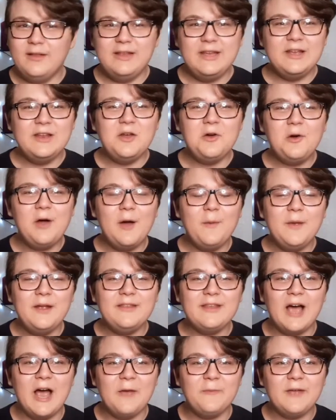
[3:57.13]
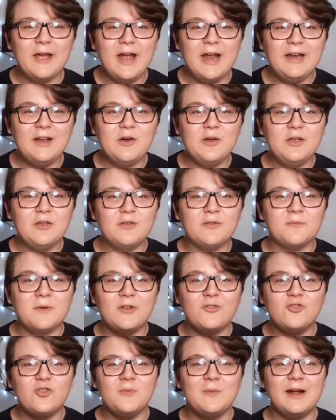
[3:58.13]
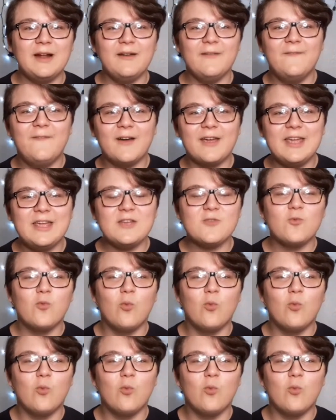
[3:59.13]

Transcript: Do you know how many times I had to go use a restroom and I had to fucking